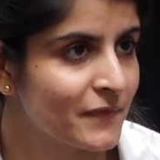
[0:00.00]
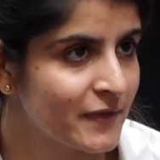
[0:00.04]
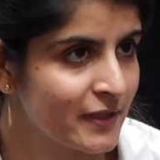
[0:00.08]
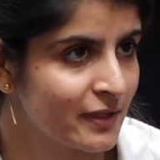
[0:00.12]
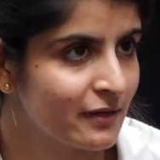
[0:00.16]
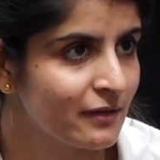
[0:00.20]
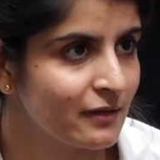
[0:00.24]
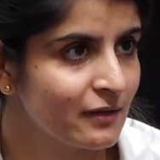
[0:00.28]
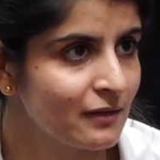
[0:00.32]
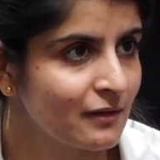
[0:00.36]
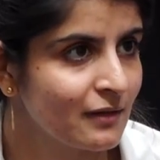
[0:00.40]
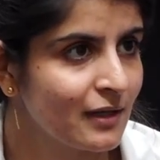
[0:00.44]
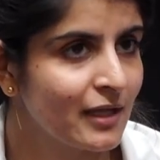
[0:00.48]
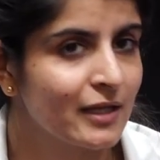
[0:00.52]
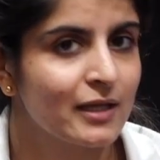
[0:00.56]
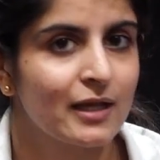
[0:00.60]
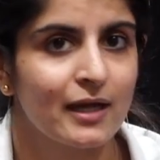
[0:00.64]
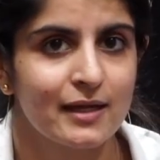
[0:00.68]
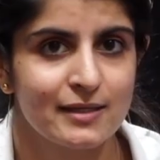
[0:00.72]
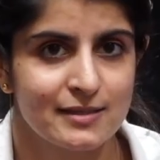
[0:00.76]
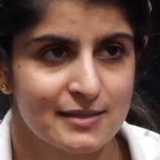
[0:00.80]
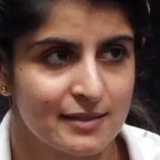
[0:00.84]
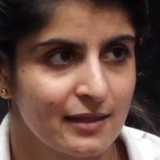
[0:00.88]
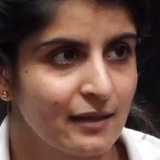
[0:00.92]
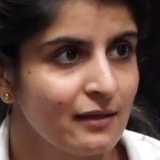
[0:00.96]
Here, like
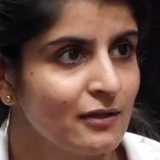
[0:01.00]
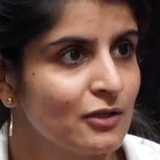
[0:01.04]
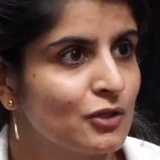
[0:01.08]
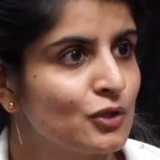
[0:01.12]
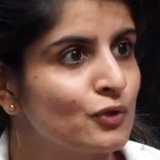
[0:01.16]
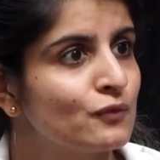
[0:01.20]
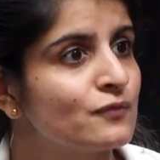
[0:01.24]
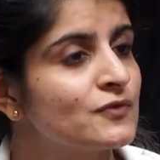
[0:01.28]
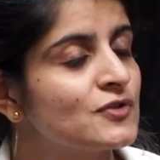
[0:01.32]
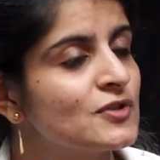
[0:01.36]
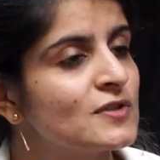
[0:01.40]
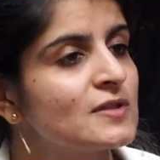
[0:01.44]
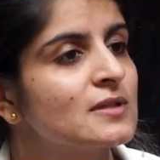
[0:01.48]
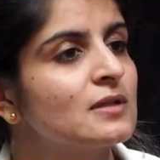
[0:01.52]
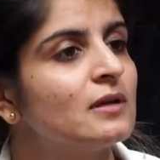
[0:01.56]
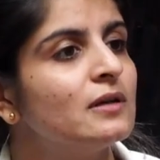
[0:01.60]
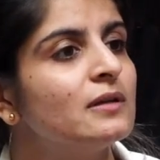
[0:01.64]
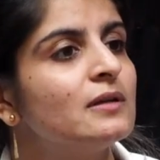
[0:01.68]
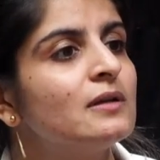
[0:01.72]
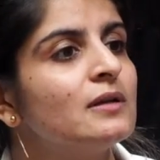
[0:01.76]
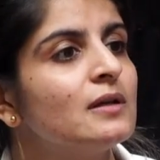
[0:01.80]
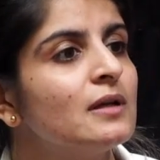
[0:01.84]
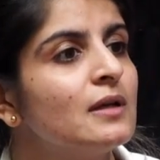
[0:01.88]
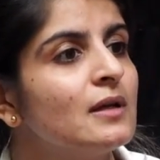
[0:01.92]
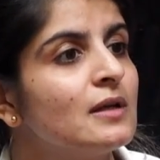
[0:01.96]
I said, you've just
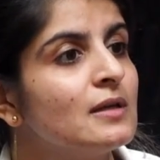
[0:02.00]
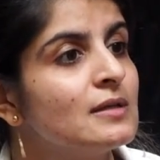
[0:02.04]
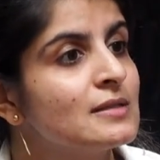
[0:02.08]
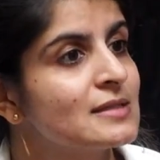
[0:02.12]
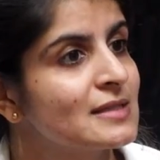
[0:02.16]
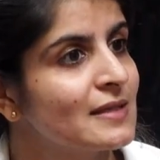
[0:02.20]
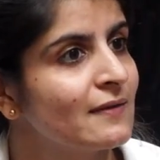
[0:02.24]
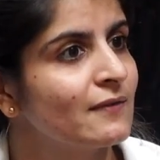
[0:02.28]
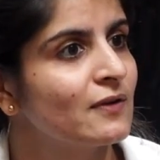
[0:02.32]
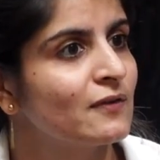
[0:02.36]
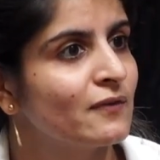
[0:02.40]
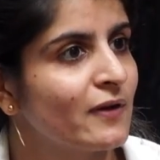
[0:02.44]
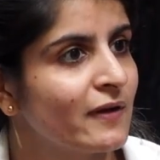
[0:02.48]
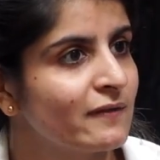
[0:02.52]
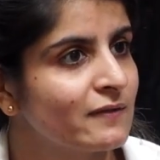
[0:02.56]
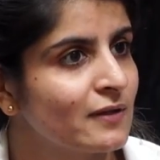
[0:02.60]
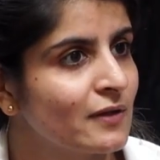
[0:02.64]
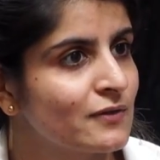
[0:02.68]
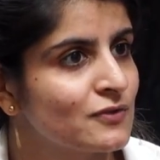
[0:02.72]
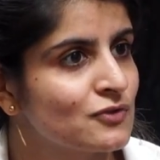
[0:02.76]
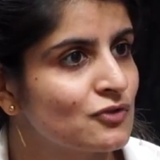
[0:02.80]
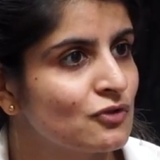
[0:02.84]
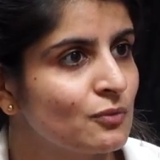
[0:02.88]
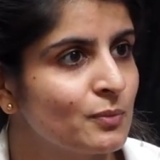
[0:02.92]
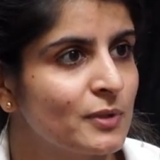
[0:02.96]
earned
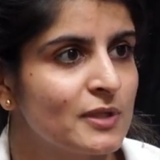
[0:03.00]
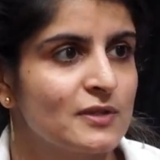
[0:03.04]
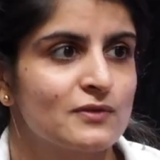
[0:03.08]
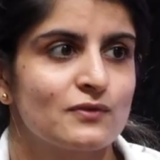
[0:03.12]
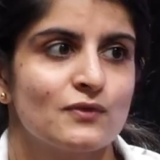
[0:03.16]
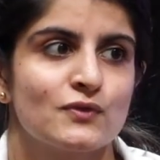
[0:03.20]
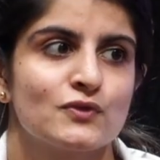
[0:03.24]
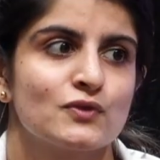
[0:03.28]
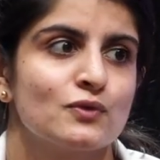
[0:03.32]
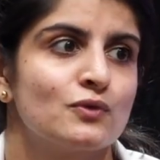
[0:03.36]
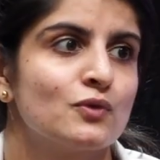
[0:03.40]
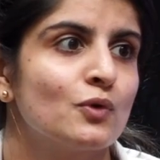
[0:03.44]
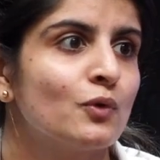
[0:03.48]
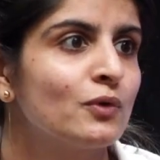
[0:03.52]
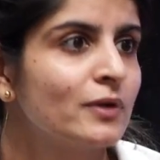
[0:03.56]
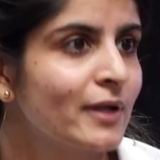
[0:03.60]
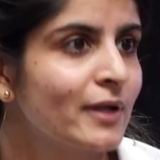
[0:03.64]
75,000 rupees. So no